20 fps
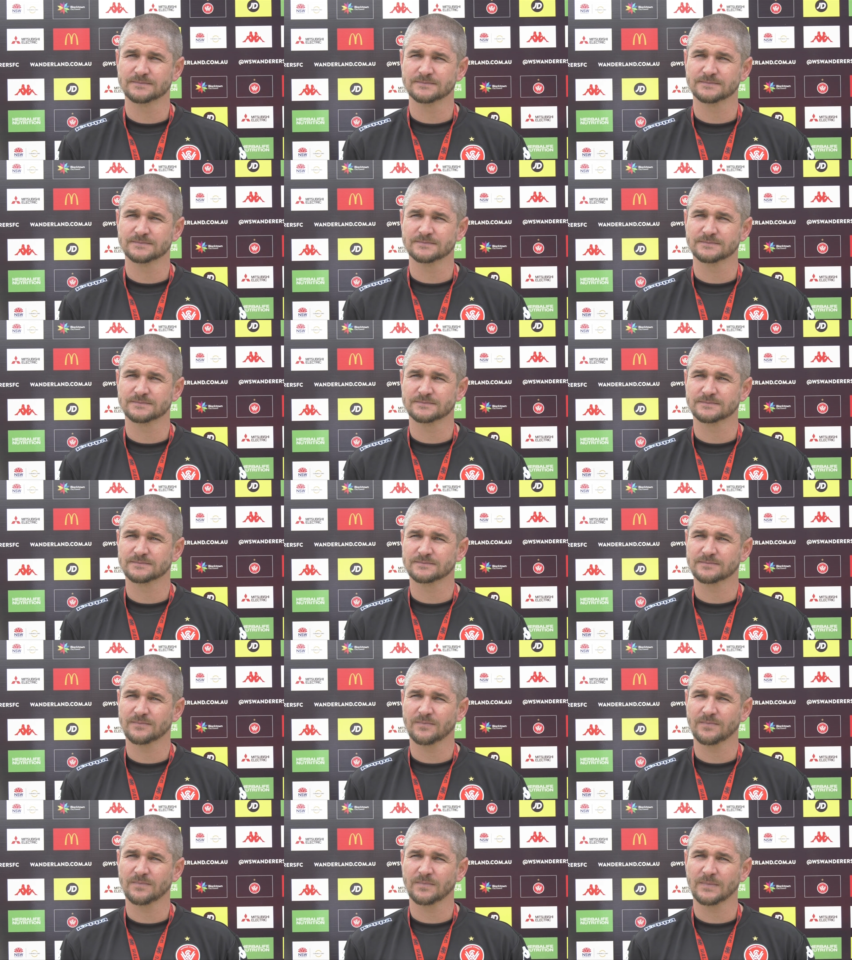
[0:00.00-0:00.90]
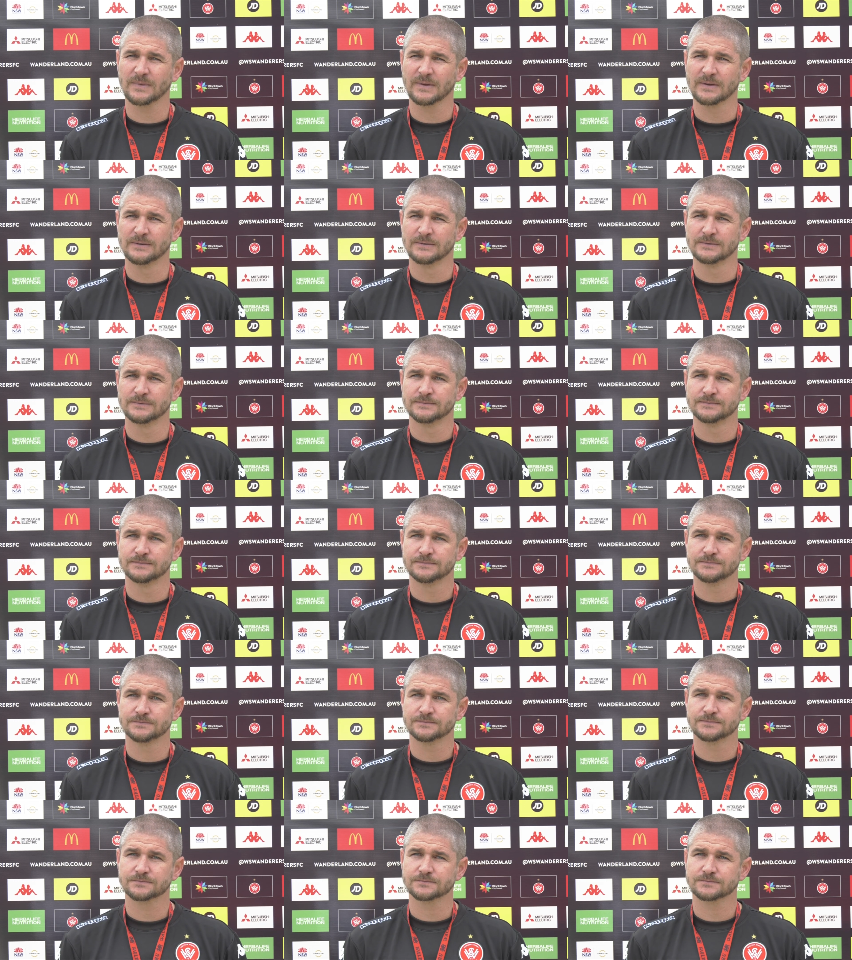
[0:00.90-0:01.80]

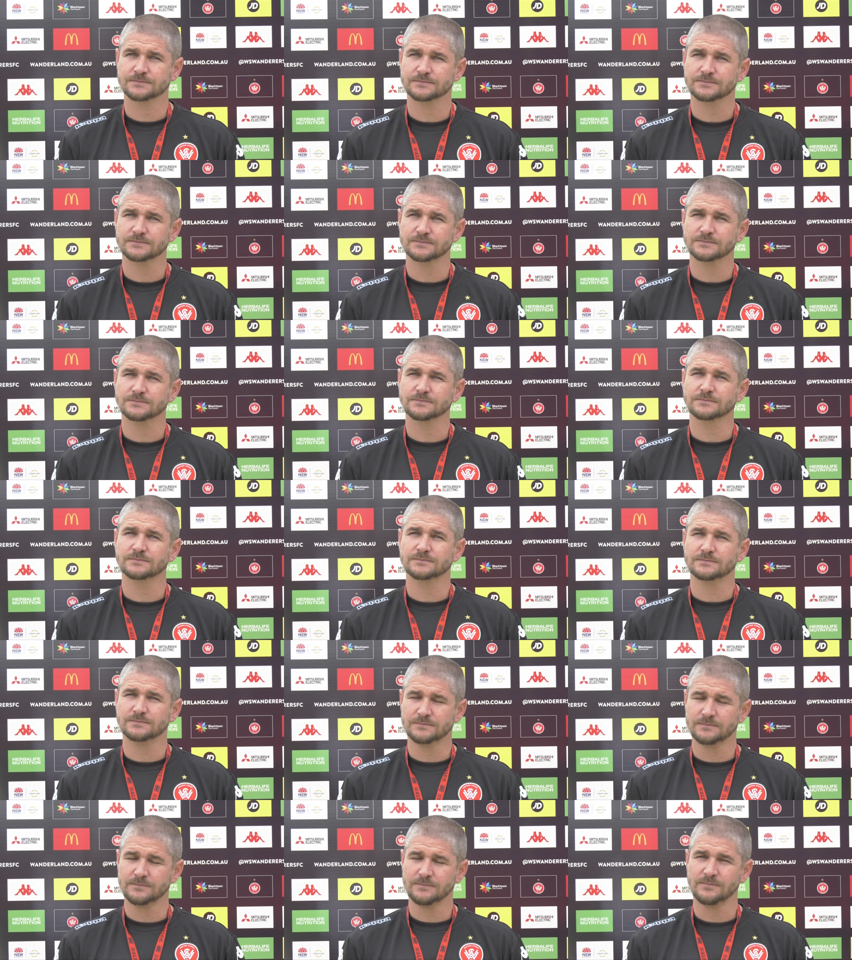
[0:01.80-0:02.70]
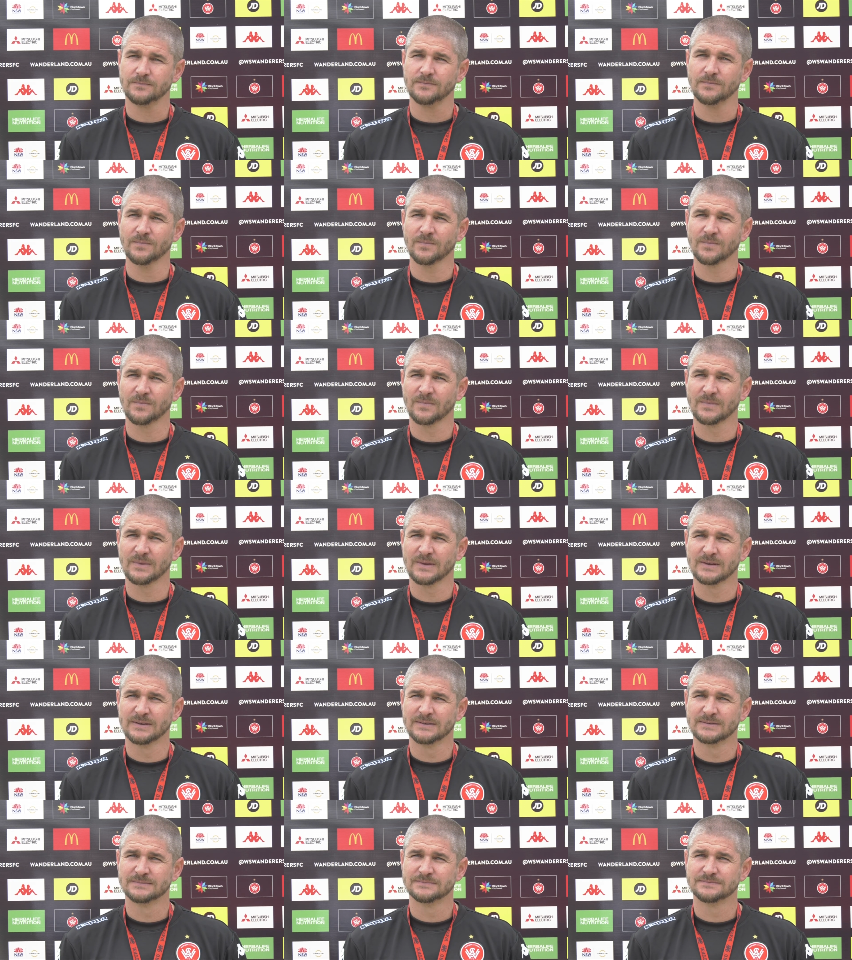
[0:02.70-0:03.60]

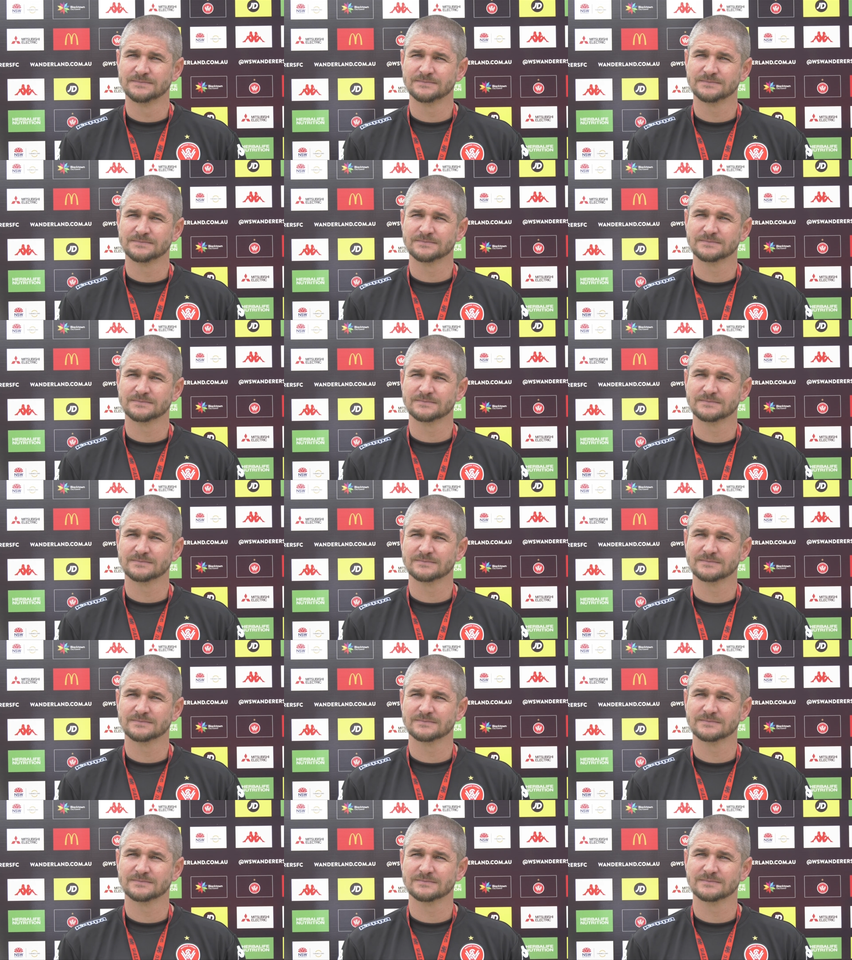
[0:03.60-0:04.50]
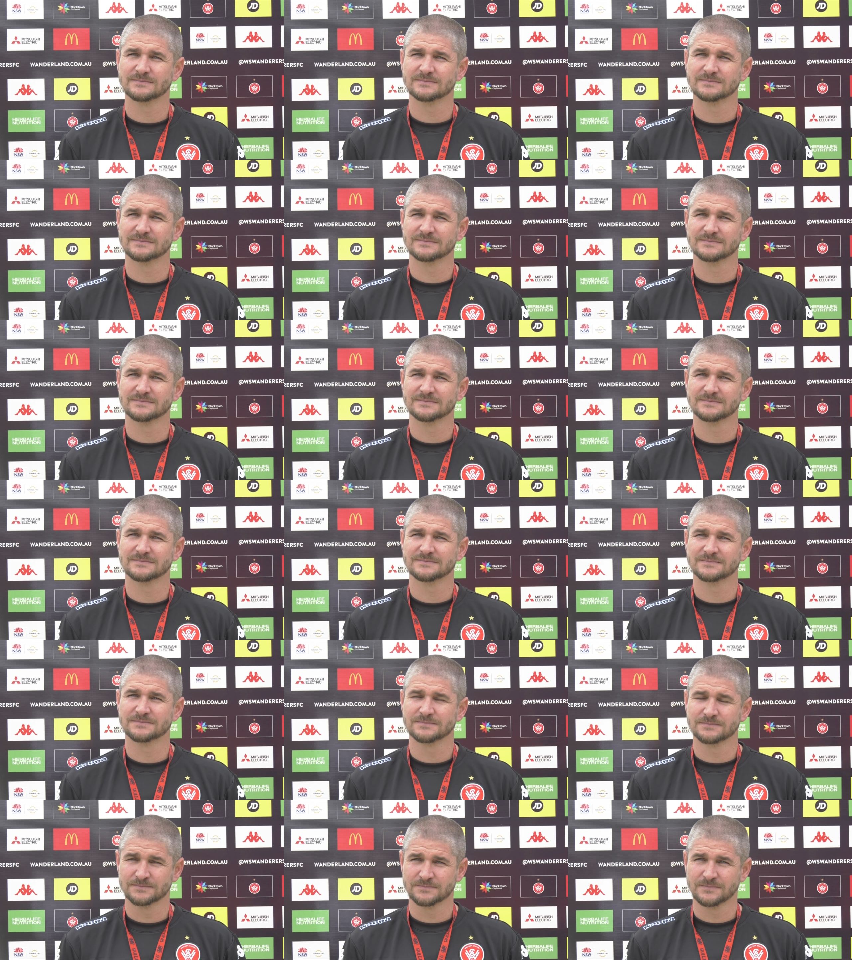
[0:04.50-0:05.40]

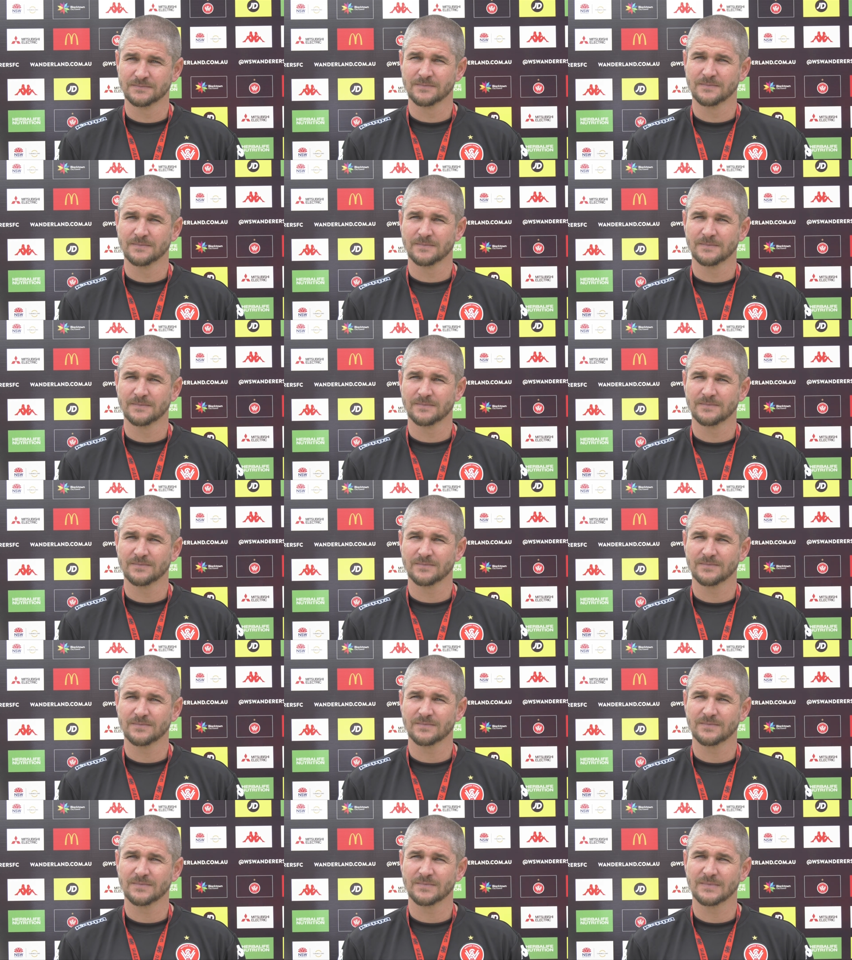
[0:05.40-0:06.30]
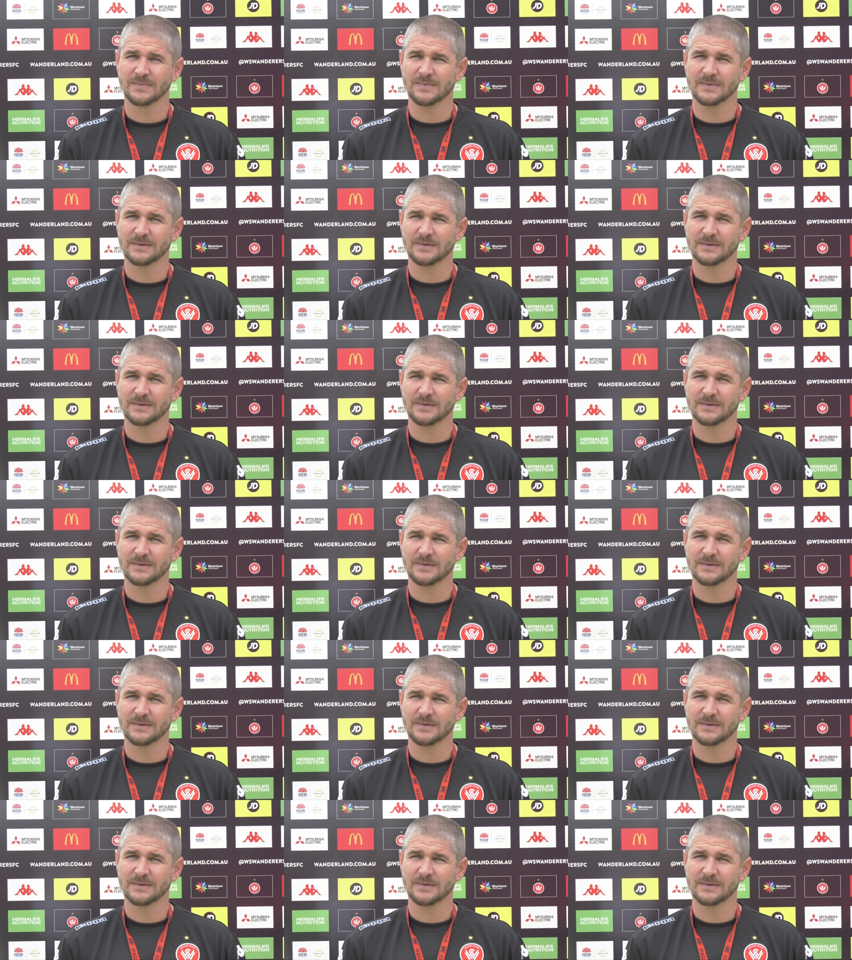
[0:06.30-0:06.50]
Nothing is said.